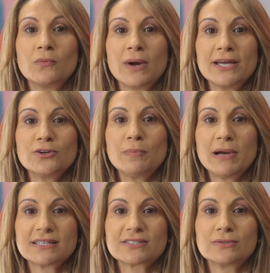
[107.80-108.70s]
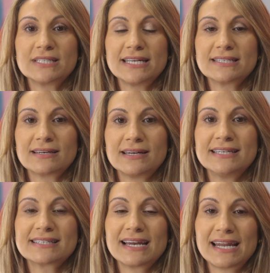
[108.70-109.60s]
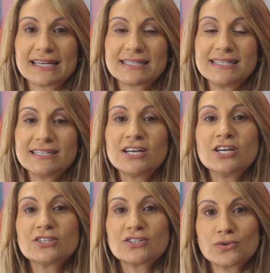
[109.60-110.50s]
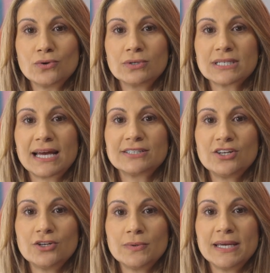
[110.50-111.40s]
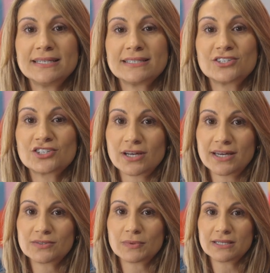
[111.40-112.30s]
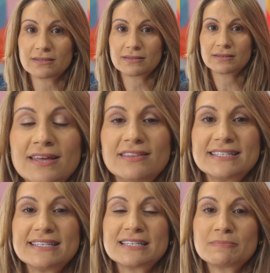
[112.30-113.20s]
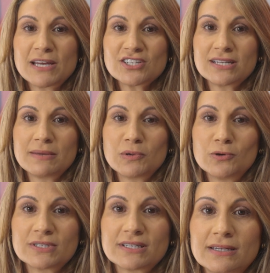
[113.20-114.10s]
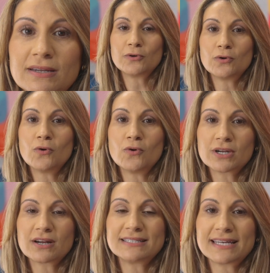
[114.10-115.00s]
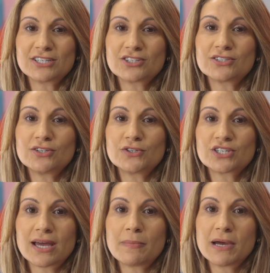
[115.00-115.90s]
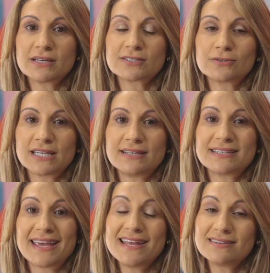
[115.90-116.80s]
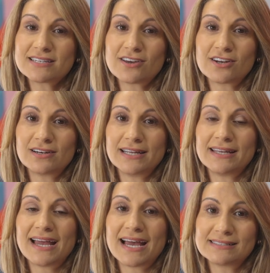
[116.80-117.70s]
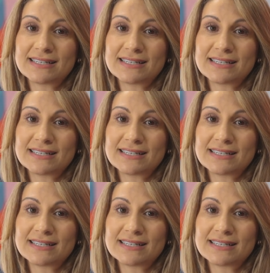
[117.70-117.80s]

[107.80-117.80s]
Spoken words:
where your personal data is collected, stored, and who it is shared with. This is especially important for organisations who share personal data internally and